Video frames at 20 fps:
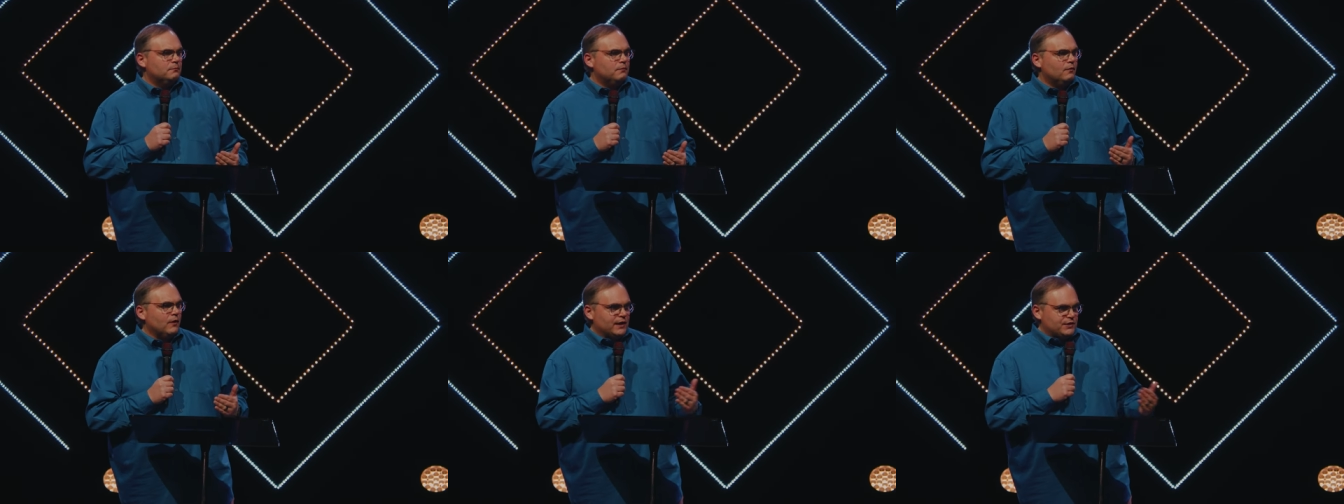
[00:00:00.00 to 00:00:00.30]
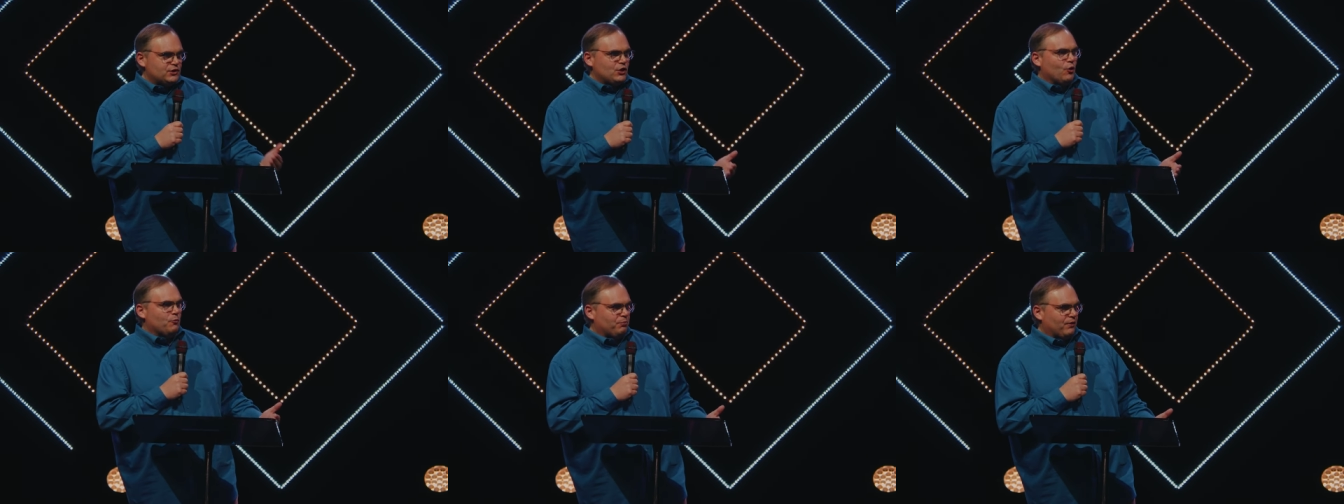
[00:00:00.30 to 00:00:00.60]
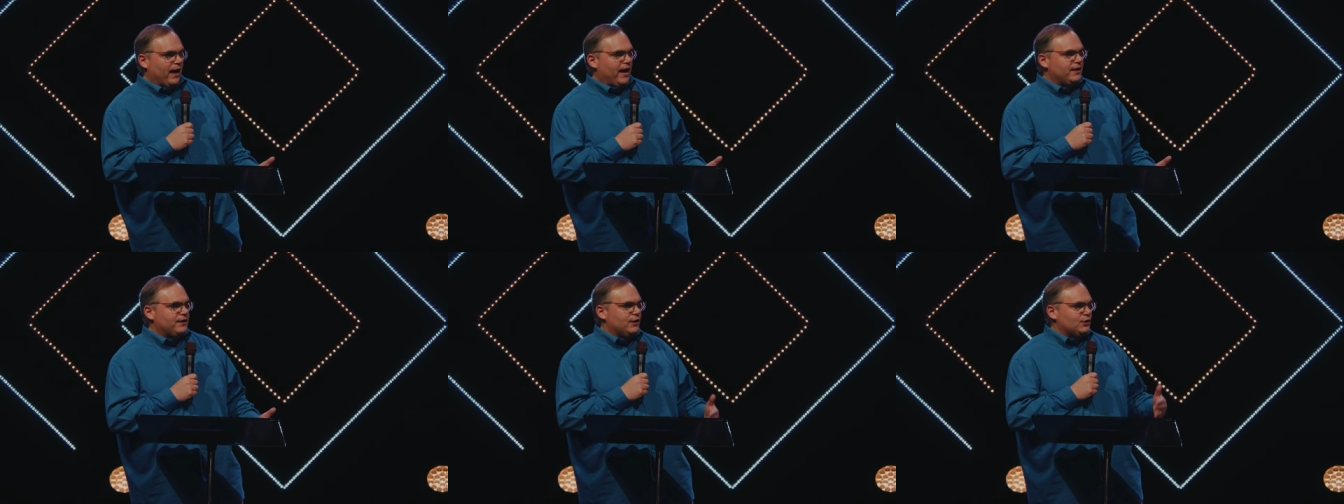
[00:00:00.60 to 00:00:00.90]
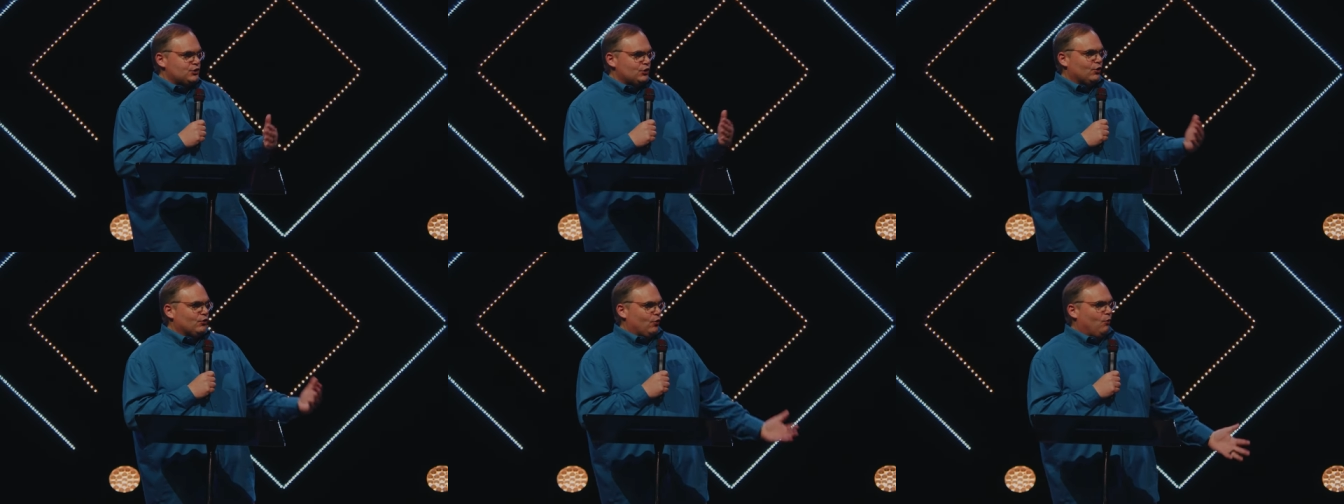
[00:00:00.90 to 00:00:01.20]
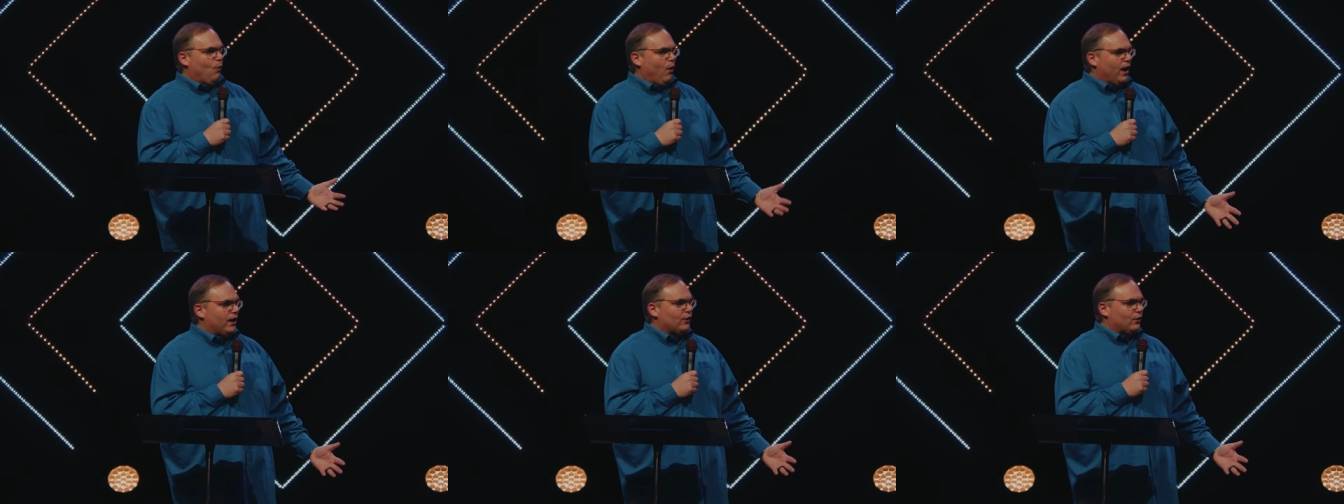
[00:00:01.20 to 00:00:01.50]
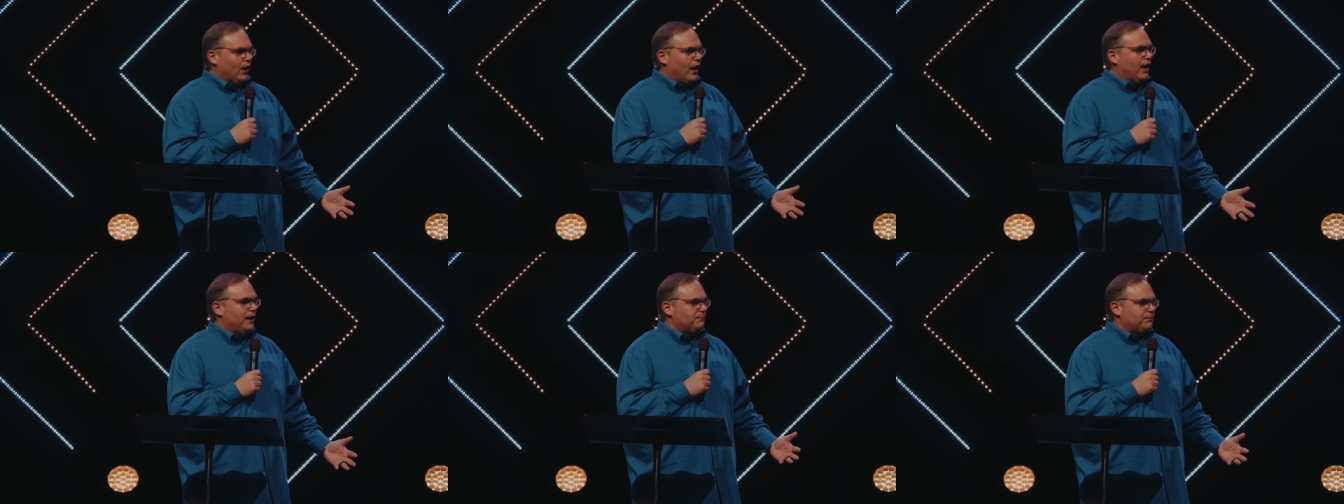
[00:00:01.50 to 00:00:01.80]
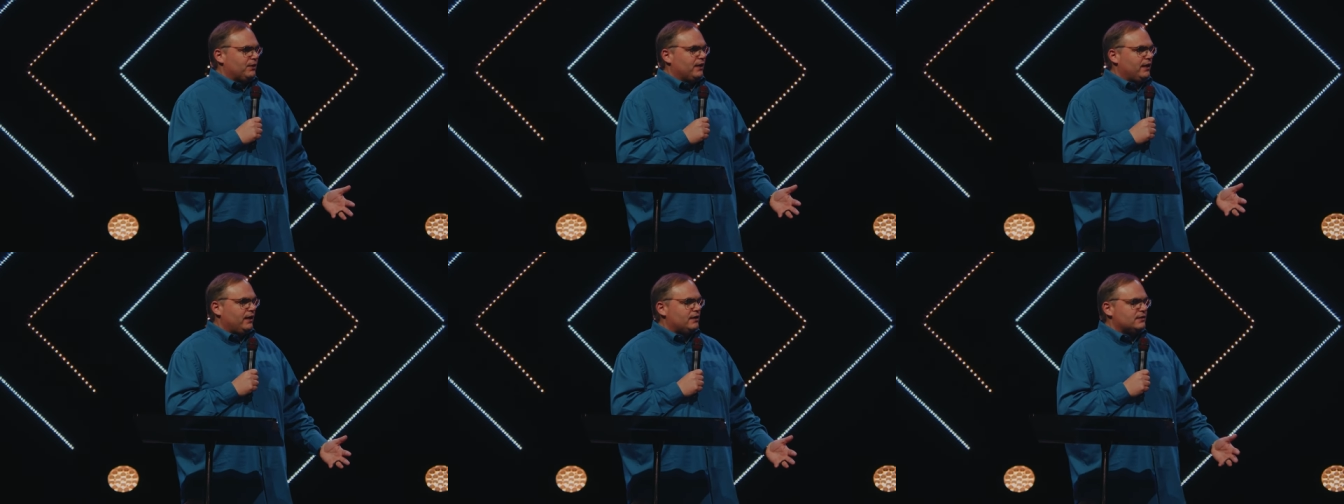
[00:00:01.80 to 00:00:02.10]
Let's go, Brandon. Turn the water on,
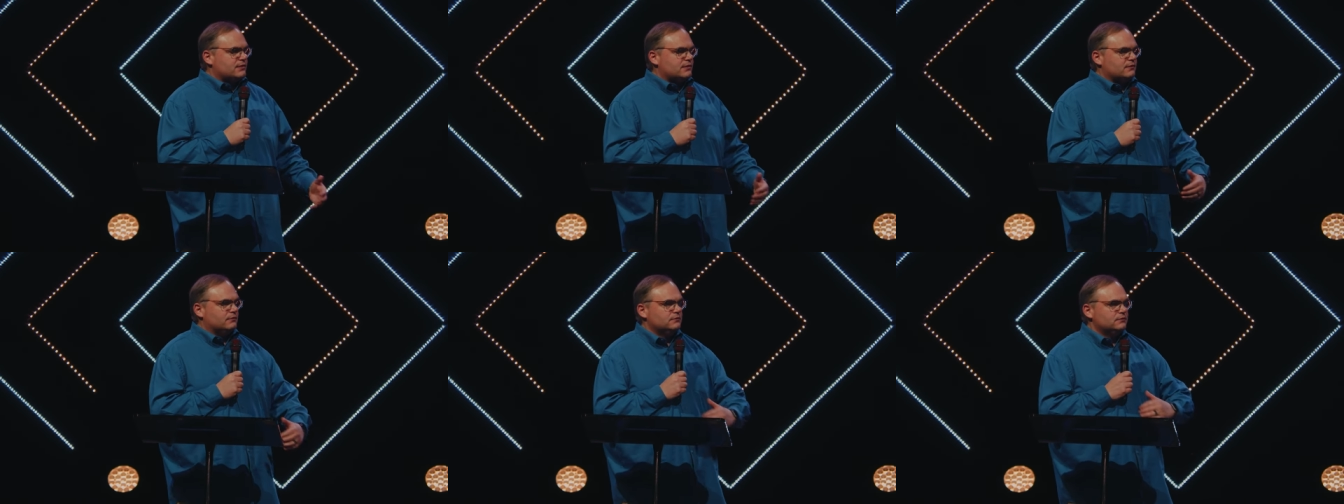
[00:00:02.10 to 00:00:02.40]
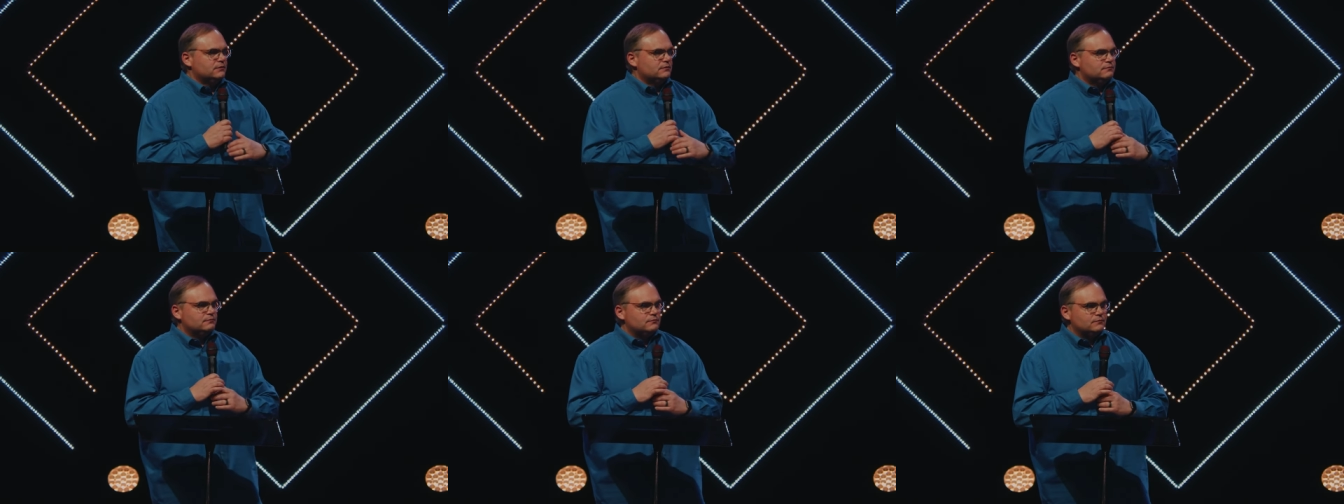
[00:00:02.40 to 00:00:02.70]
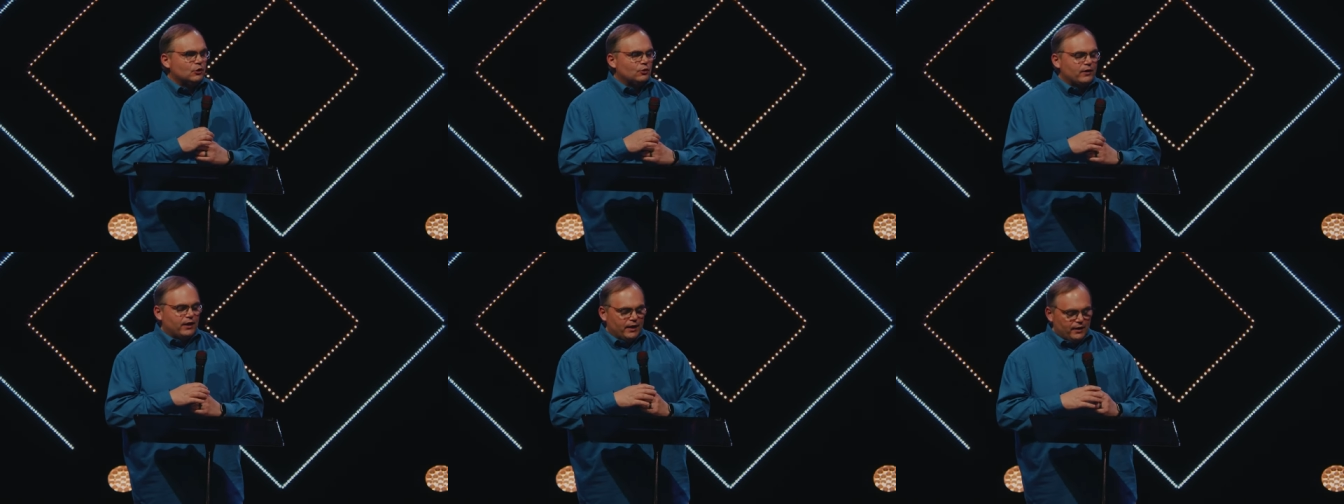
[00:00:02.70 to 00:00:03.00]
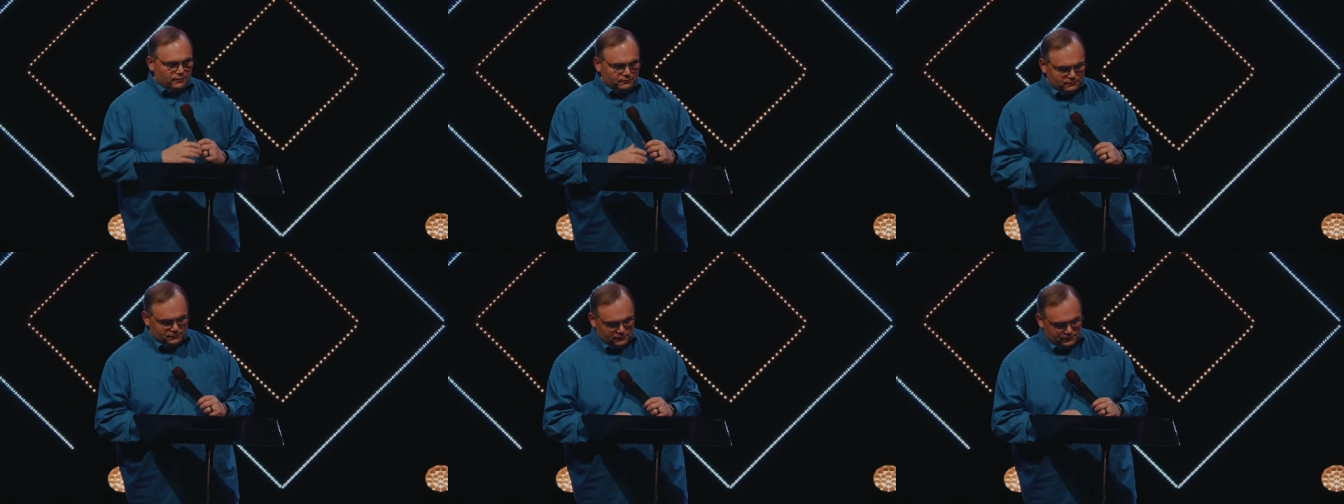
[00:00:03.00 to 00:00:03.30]
please. Okay?